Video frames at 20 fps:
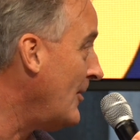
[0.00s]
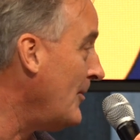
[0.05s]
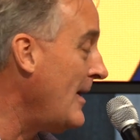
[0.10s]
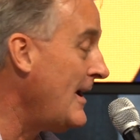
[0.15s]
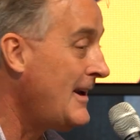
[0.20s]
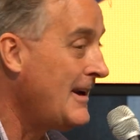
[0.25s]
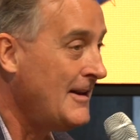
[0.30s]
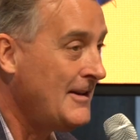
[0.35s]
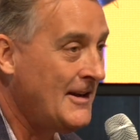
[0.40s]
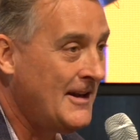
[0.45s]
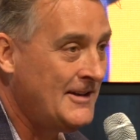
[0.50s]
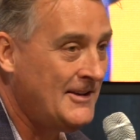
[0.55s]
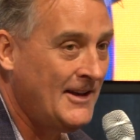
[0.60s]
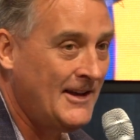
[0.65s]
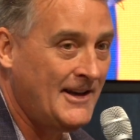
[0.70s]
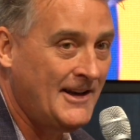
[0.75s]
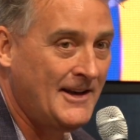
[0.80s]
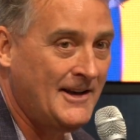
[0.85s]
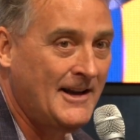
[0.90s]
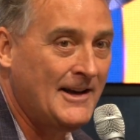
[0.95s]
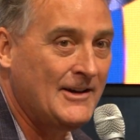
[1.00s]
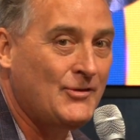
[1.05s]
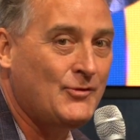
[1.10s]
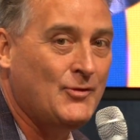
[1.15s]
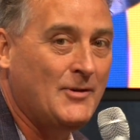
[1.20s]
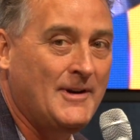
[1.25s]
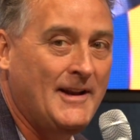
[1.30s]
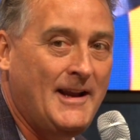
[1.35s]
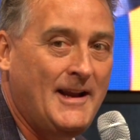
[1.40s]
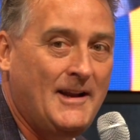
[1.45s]
Taking an
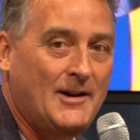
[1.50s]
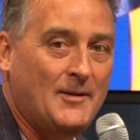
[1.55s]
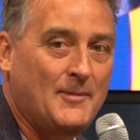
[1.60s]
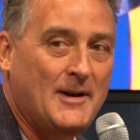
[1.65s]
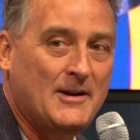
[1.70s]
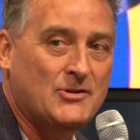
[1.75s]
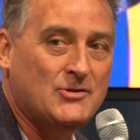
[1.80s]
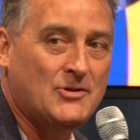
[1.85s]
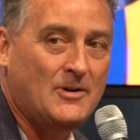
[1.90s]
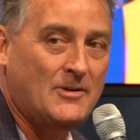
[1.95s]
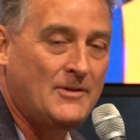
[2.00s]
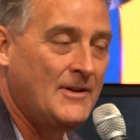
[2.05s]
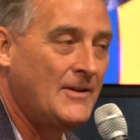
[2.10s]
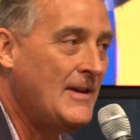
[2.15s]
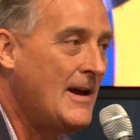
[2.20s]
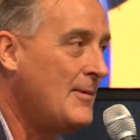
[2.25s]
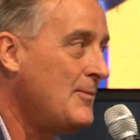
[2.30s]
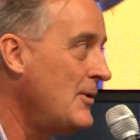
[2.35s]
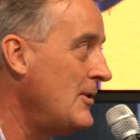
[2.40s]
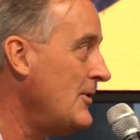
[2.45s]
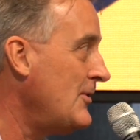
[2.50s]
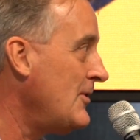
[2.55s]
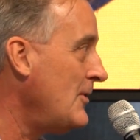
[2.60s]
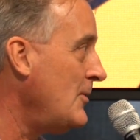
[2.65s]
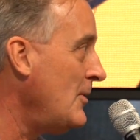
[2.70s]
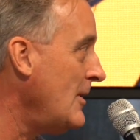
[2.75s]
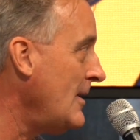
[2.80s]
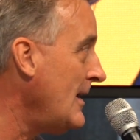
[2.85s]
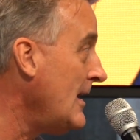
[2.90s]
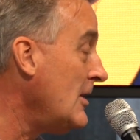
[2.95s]
extra day to make sure that
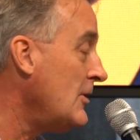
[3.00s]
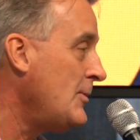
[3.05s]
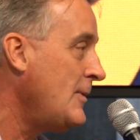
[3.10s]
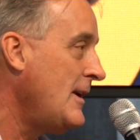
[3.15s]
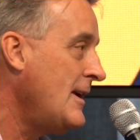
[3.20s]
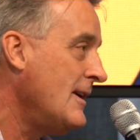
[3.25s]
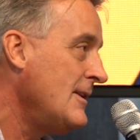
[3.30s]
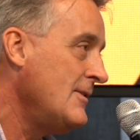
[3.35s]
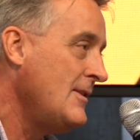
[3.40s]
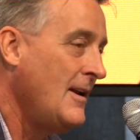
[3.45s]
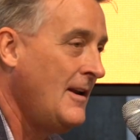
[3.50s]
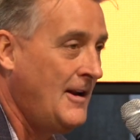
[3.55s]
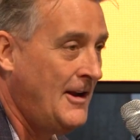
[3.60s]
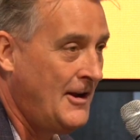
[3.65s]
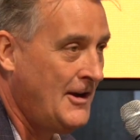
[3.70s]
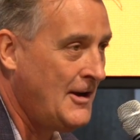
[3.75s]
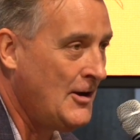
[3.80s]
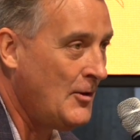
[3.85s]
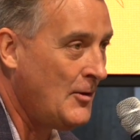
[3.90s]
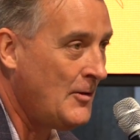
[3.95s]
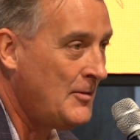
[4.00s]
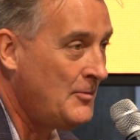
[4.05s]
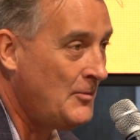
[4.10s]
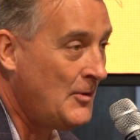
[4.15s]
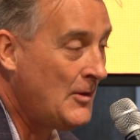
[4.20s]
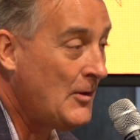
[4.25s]
person really is, because if